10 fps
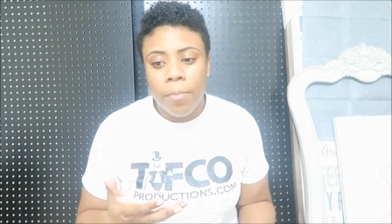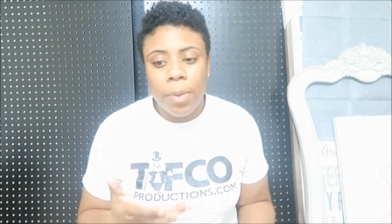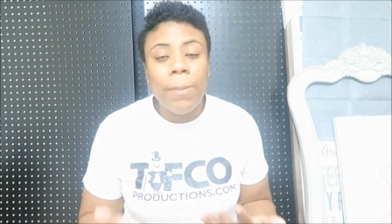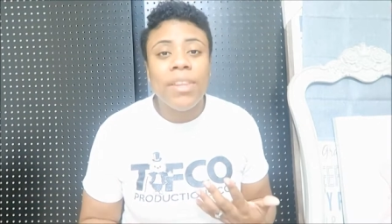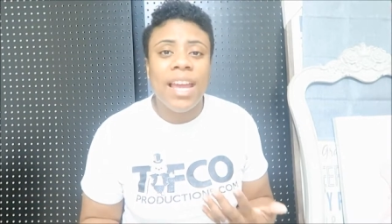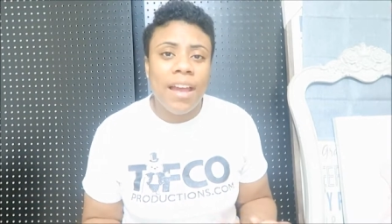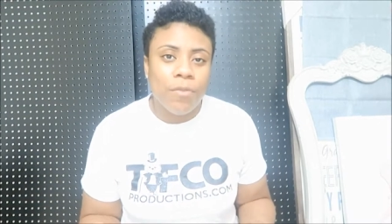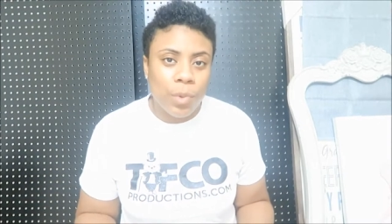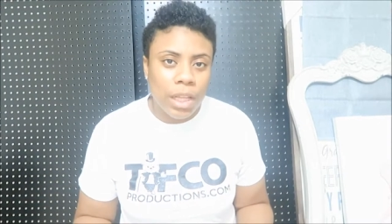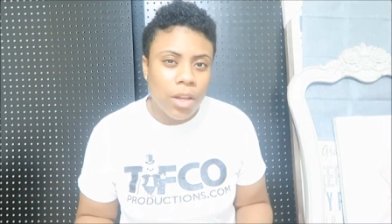people that
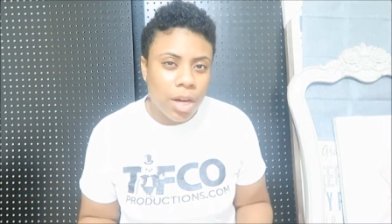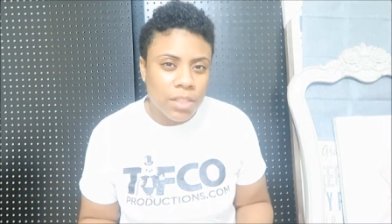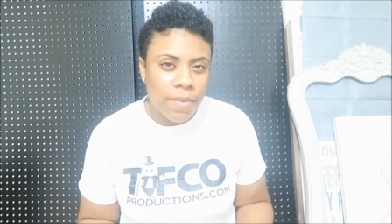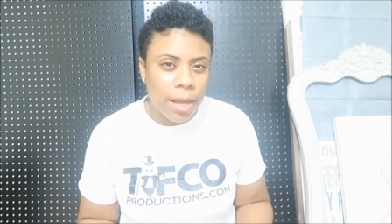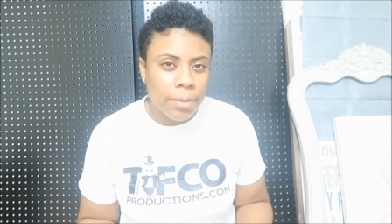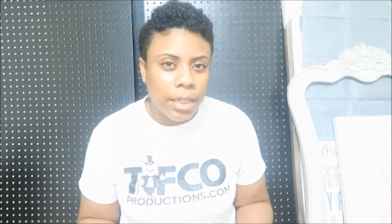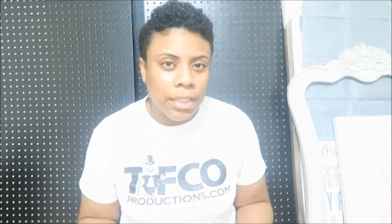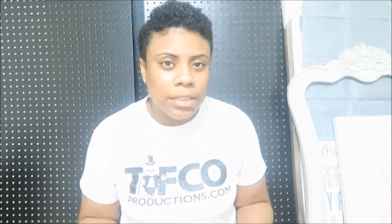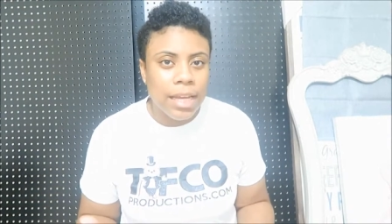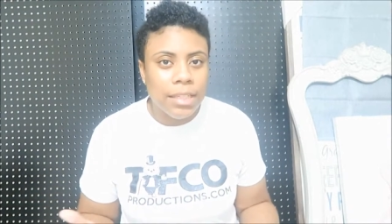have really large
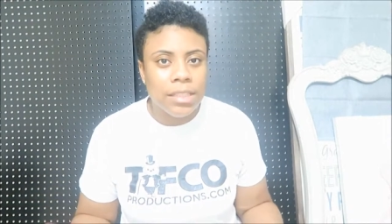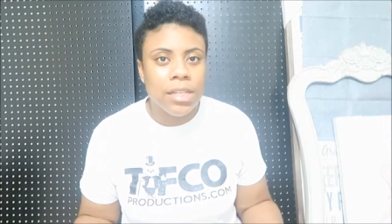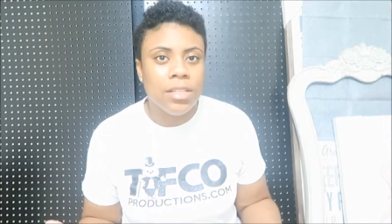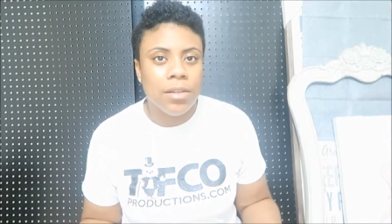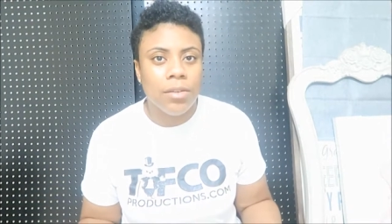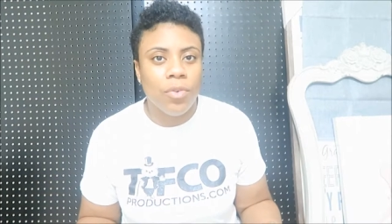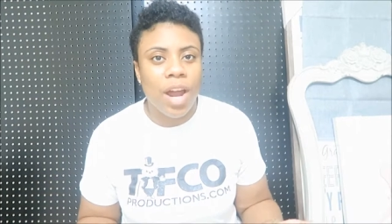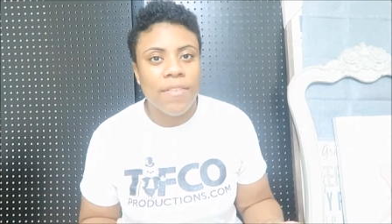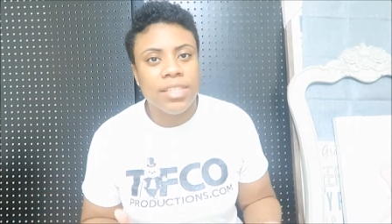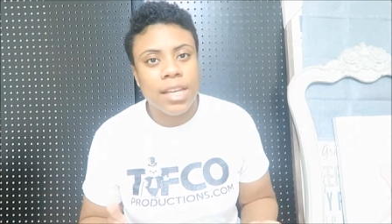families, they tend to
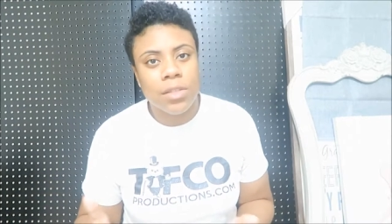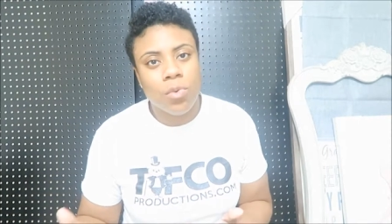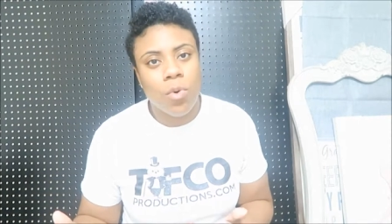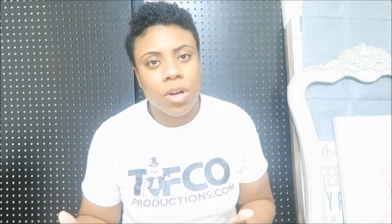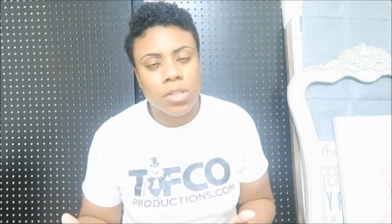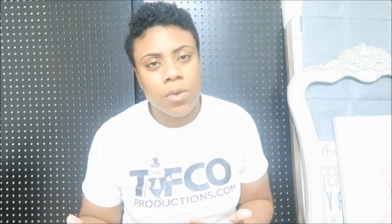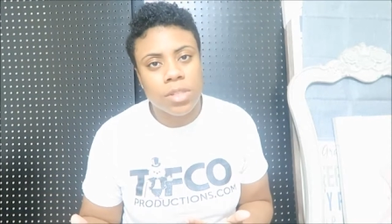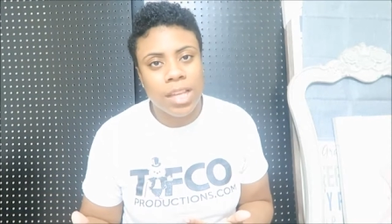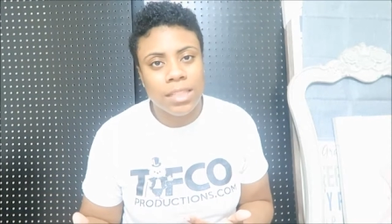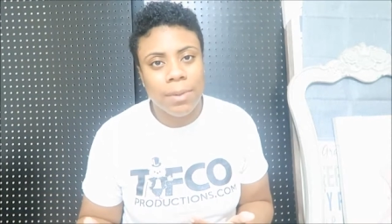gravitate towards
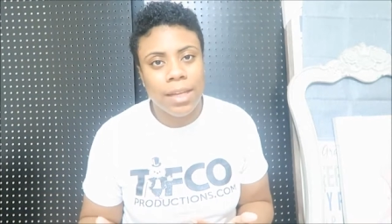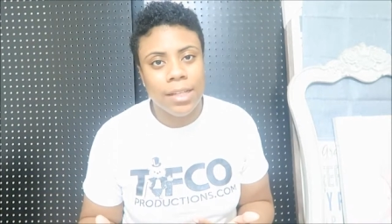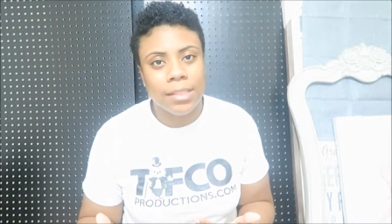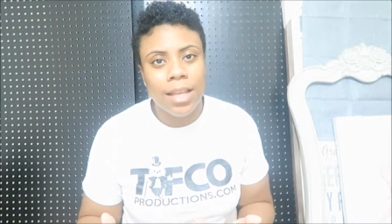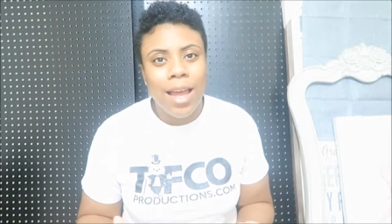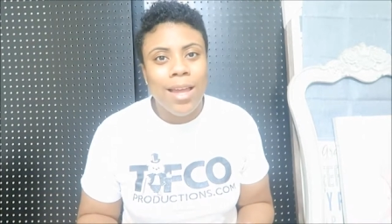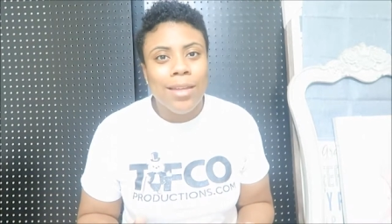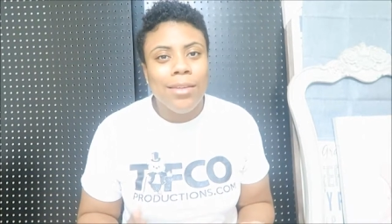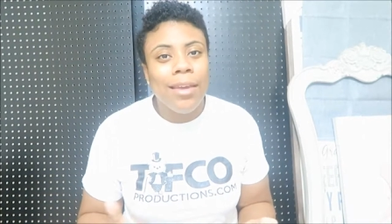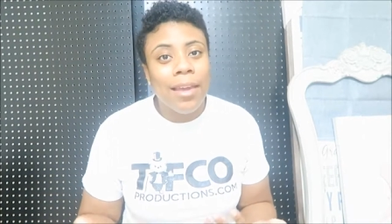those things because
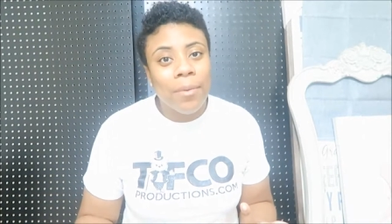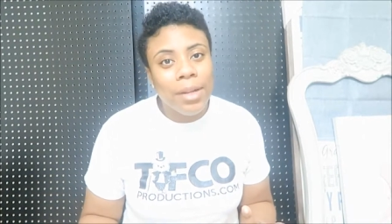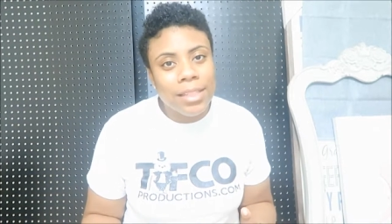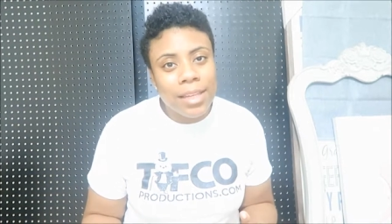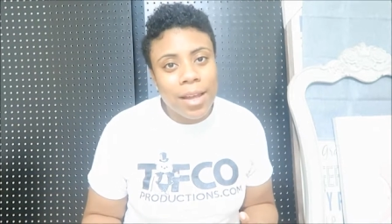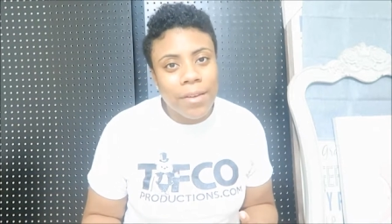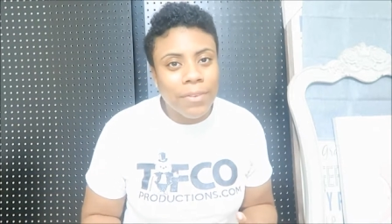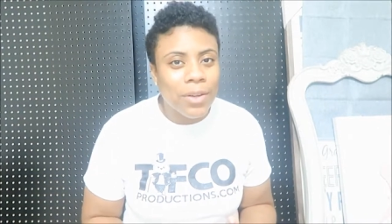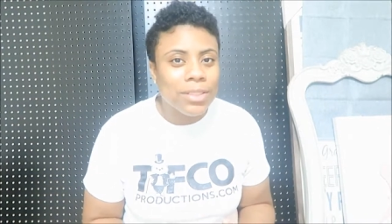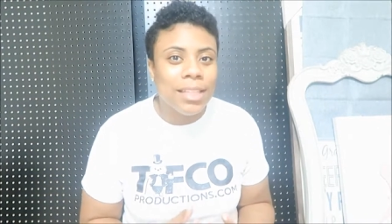you can't really tell
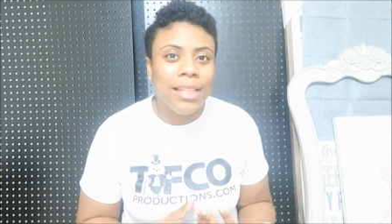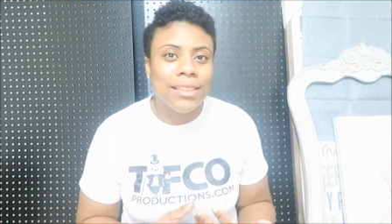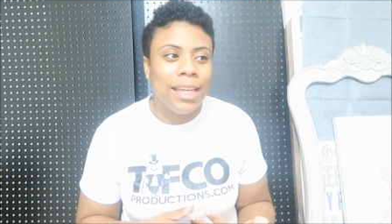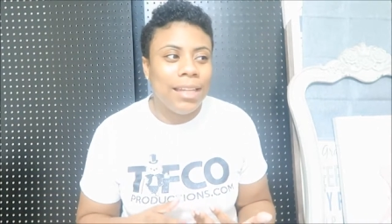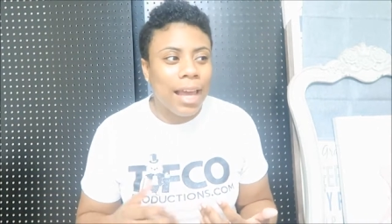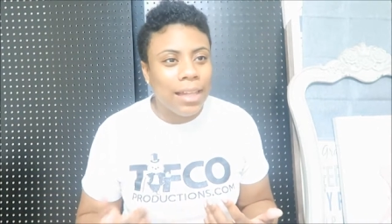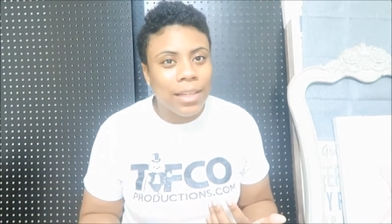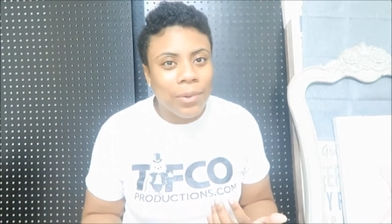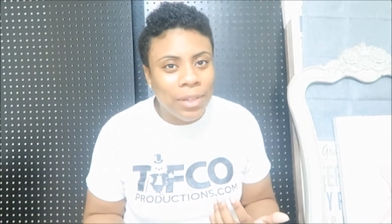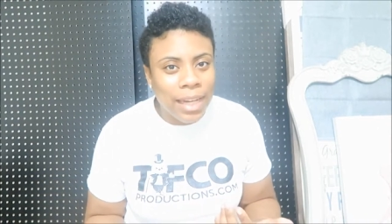if those things get like a
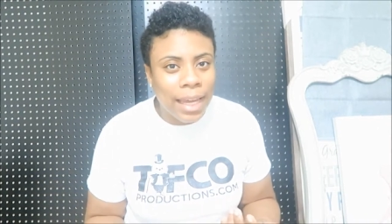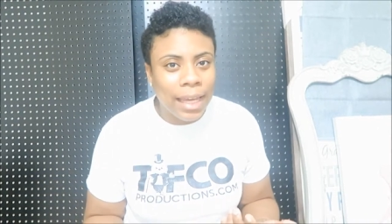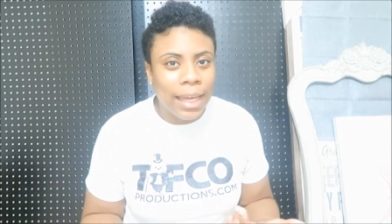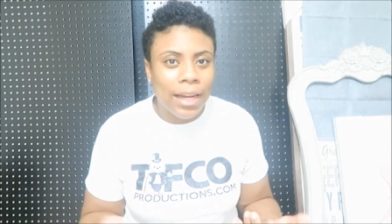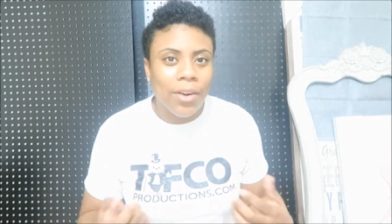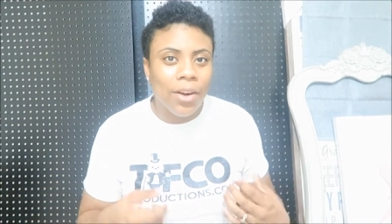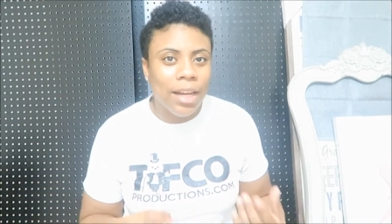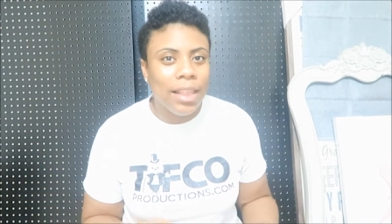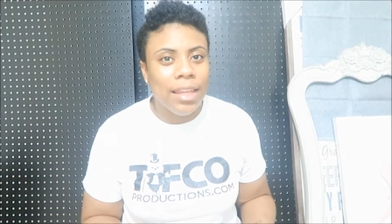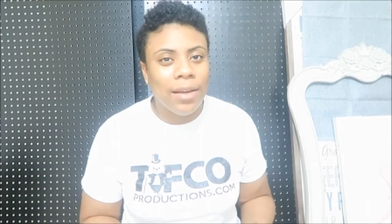little nick in it or
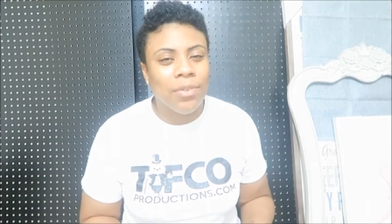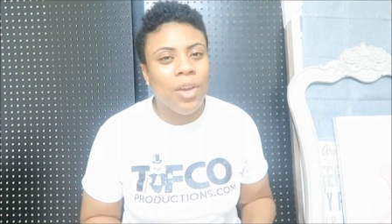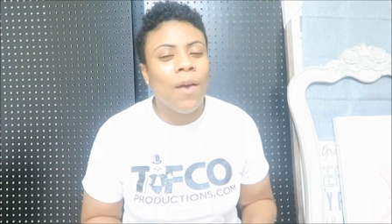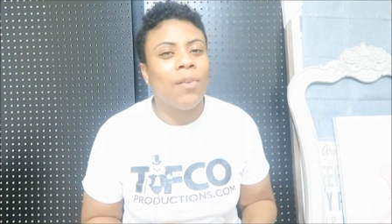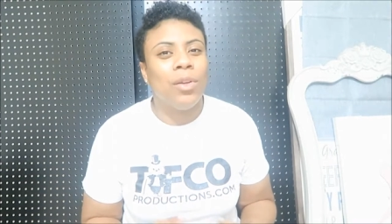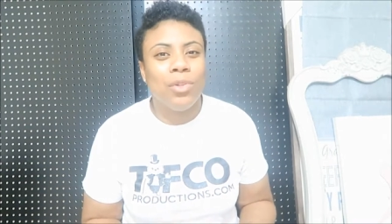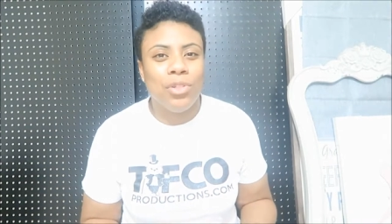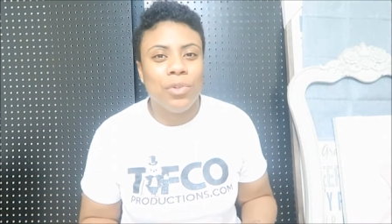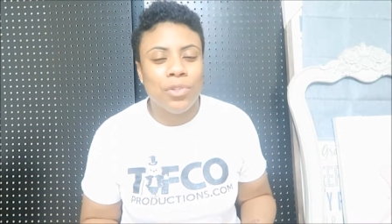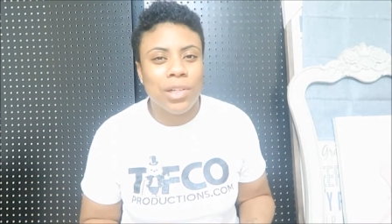anything when you have little
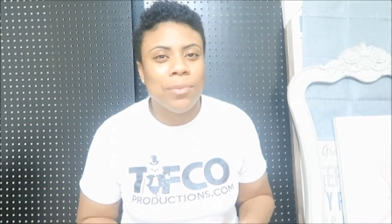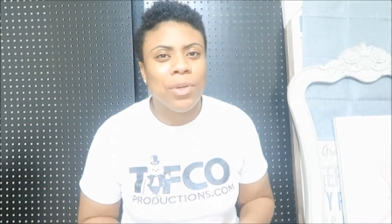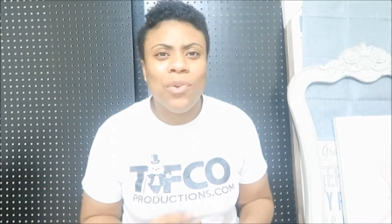children.